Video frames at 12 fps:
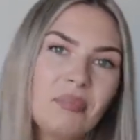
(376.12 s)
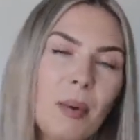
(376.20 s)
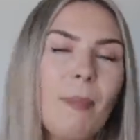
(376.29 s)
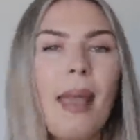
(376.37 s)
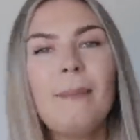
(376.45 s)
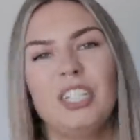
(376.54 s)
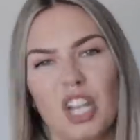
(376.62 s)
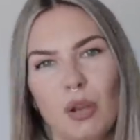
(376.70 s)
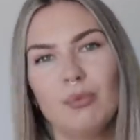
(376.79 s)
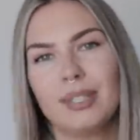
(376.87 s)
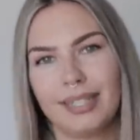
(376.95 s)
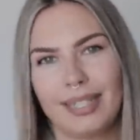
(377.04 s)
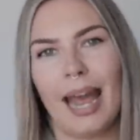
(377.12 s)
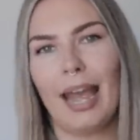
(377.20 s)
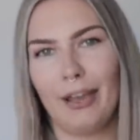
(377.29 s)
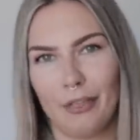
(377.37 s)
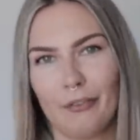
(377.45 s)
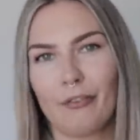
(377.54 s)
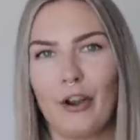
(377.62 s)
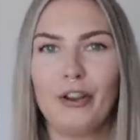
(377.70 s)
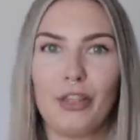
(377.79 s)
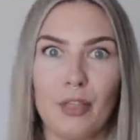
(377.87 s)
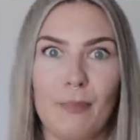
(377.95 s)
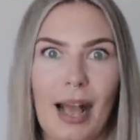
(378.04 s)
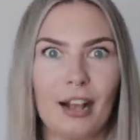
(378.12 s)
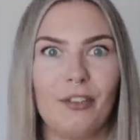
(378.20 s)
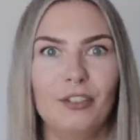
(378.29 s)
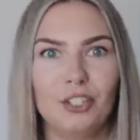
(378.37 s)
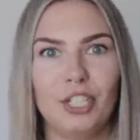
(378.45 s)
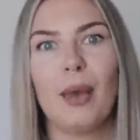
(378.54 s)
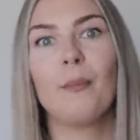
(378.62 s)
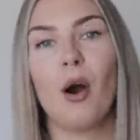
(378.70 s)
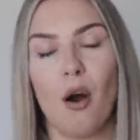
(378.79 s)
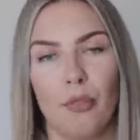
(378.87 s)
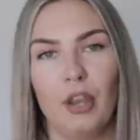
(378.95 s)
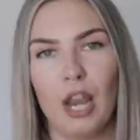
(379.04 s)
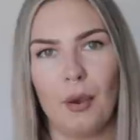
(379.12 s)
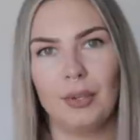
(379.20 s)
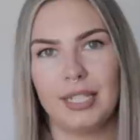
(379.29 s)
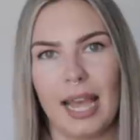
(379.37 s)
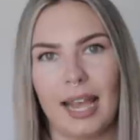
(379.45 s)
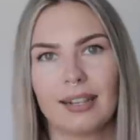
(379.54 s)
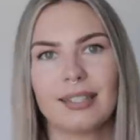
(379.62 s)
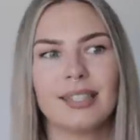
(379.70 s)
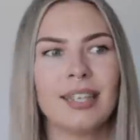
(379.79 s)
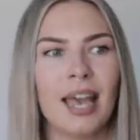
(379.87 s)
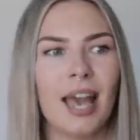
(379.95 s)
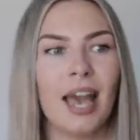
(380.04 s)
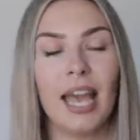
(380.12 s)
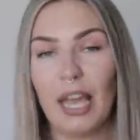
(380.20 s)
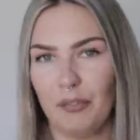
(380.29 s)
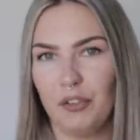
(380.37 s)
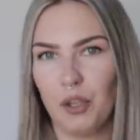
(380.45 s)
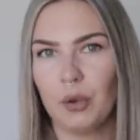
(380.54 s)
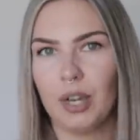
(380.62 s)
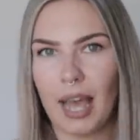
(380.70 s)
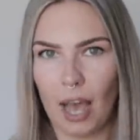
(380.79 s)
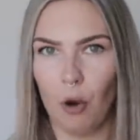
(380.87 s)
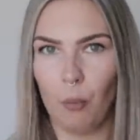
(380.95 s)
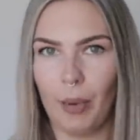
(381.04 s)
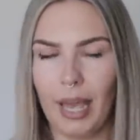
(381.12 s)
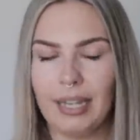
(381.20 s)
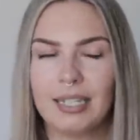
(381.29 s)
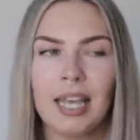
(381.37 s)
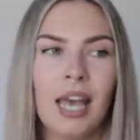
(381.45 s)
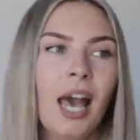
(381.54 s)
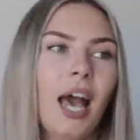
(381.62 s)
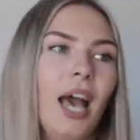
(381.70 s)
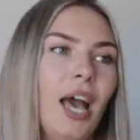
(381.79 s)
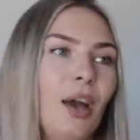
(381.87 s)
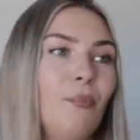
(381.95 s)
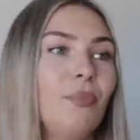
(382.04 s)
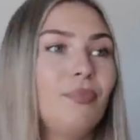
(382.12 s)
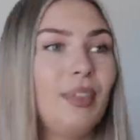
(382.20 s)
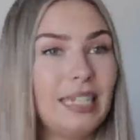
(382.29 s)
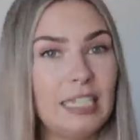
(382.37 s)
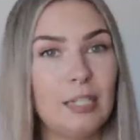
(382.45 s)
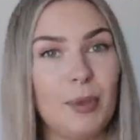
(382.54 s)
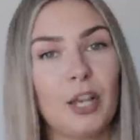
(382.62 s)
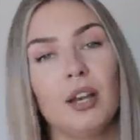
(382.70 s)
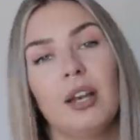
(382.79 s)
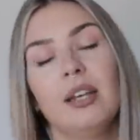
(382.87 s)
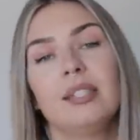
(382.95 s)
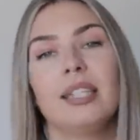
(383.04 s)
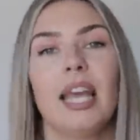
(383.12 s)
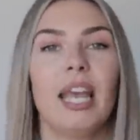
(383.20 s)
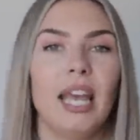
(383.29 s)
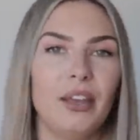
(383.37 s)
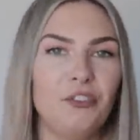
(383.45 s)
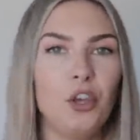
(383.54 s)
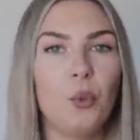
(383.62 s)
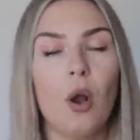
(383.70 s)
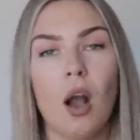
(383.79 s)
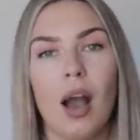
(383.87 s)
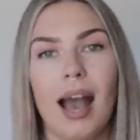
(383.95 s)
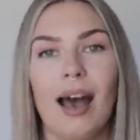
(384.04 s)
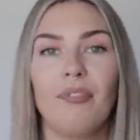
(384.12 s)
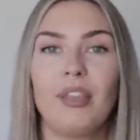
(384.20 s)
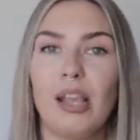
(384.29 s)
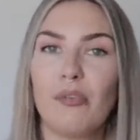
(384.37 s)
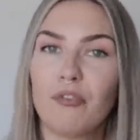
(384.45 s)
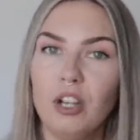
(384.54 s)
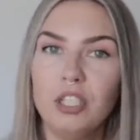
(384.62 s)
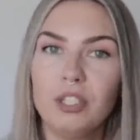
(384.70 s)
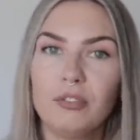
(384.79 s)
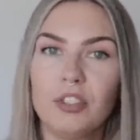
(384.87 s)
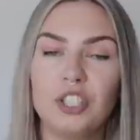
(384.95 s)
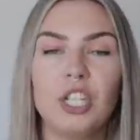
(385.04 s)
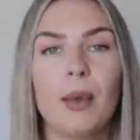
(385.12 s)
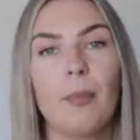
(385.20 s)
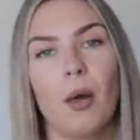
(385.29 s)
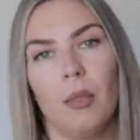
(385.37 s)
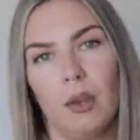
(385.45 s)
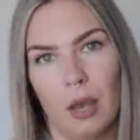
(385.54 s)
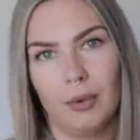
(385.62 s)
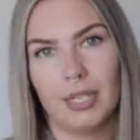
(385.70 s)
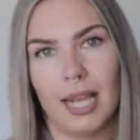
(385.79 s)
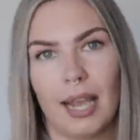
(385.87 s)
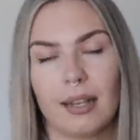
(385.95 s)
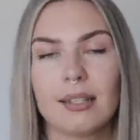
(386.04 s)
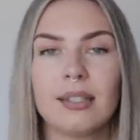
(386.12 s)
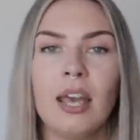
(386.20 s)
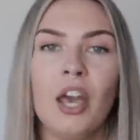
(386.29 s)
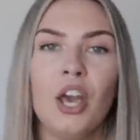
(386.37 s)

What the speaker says: maybe don't stay at the front and the back of the ship on the lower decks, if you can help it. This is because if you are at the front of the ship on the lower decks,